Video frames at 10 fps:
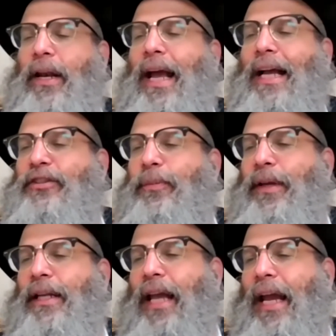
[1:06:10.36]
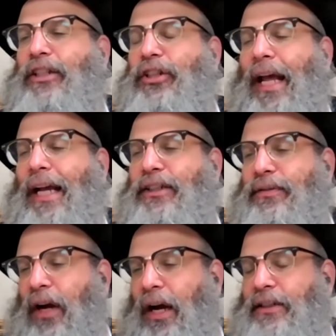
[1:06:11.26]
has to be engaged in acts
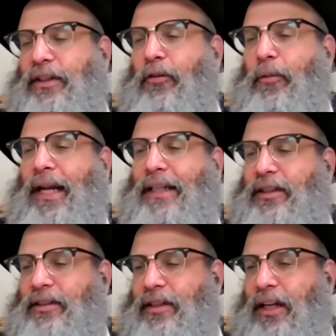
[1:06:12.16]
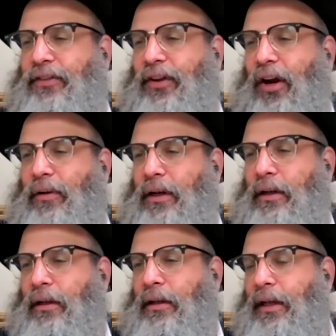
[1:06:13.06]
of kindness. Everybody has to study Torah.
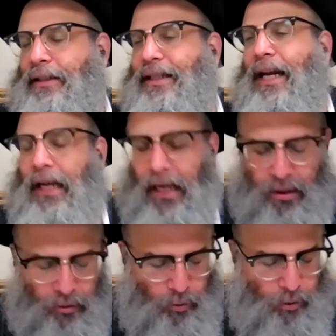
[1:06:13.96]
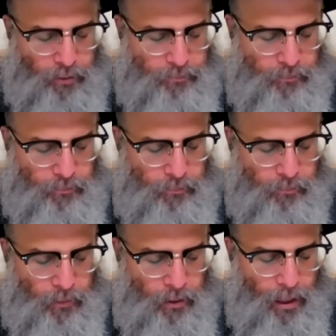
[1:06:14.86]
It's not an either or.
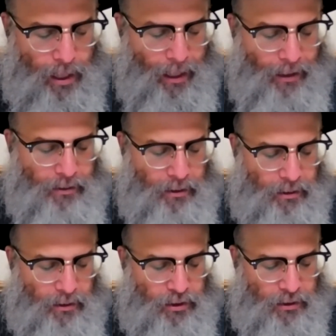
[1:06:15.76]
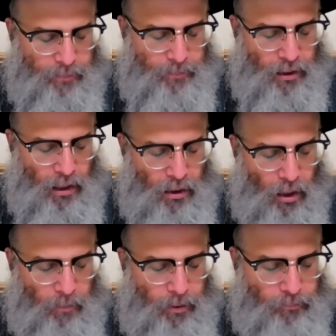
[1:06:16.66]
Ella shatamid
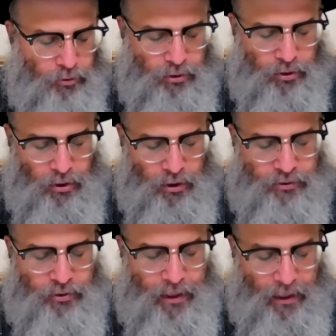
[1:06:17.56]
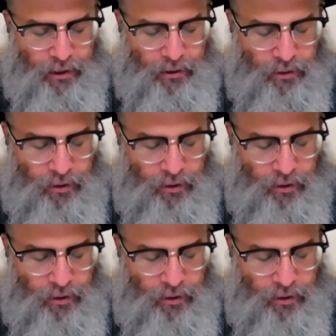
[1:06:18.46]
chachamim shetayrasan iker.